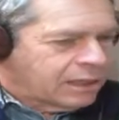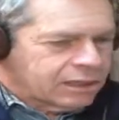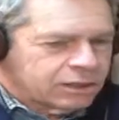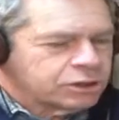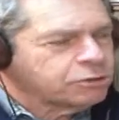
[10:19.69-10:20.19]

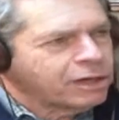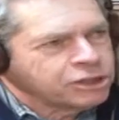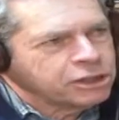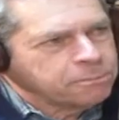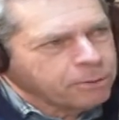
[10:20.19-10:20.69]

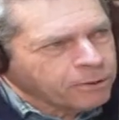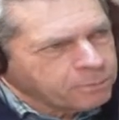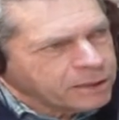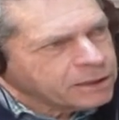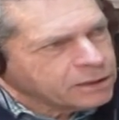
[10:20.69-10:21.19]
construction
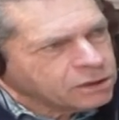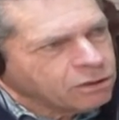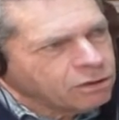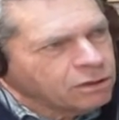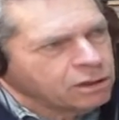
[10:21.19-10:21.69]
permit. It's
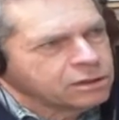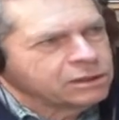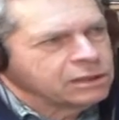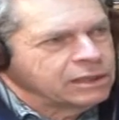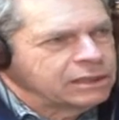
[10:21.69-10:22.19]
called,
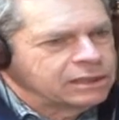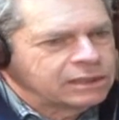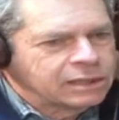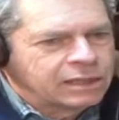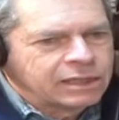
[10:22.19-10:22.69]

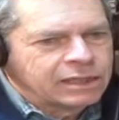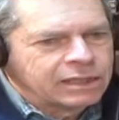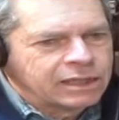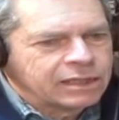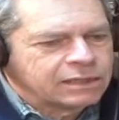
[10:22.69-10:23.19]

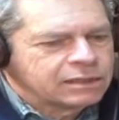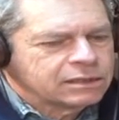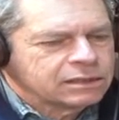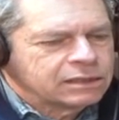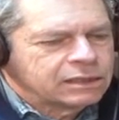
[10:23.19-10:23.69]

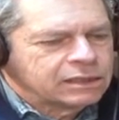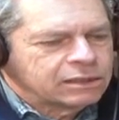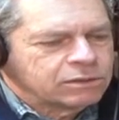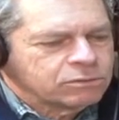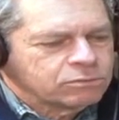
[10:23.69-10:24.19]
and
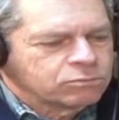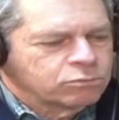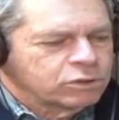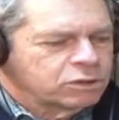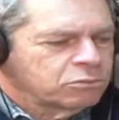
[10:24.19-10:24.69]

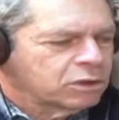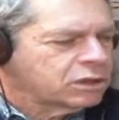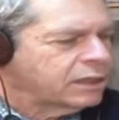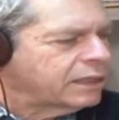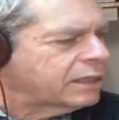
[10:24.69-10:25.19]
we
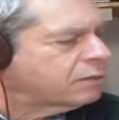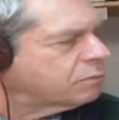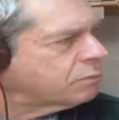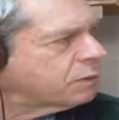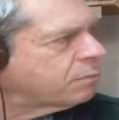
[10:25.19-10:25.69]
worked on it
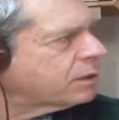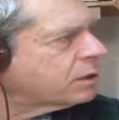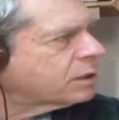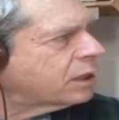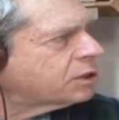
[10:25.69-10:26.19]
and we built
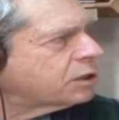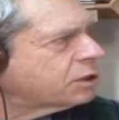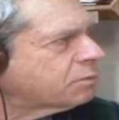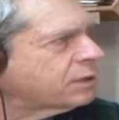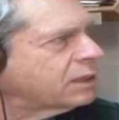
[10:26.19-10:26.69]
a station.
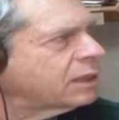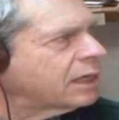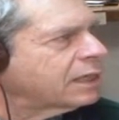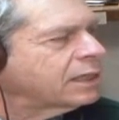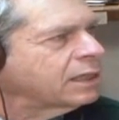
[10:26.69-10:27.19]
It's really
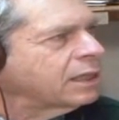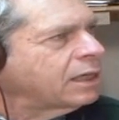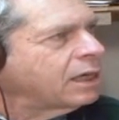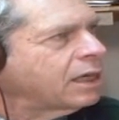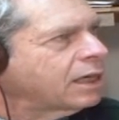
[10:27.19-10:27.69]
not
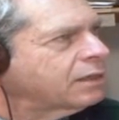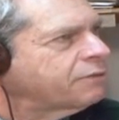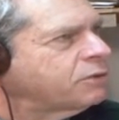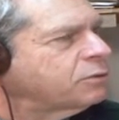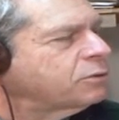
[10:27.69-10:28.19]
hard
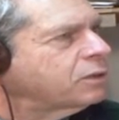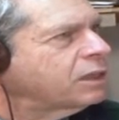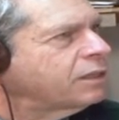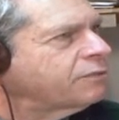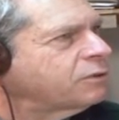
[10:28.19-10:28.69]
if
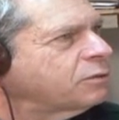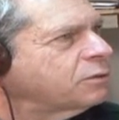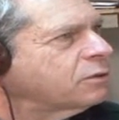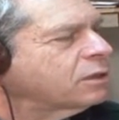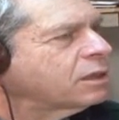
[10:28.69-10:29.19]

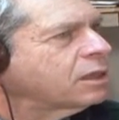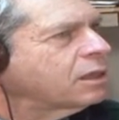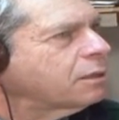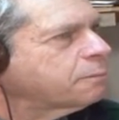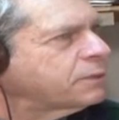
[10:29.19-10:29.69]
you
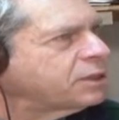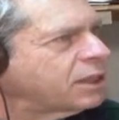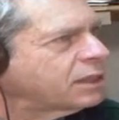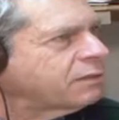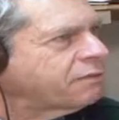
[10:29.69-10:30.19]

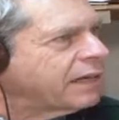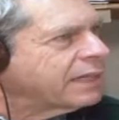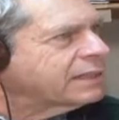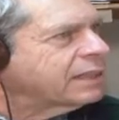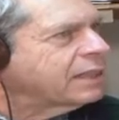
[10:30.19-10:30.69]
appreciate the
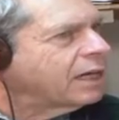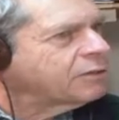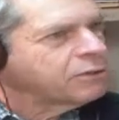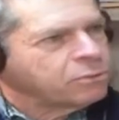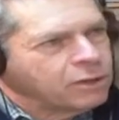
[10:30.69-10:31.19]
fact that
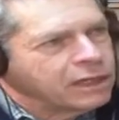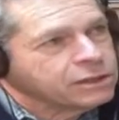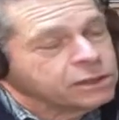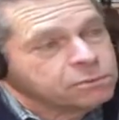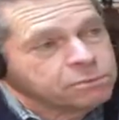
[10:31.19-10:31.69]
100 watts is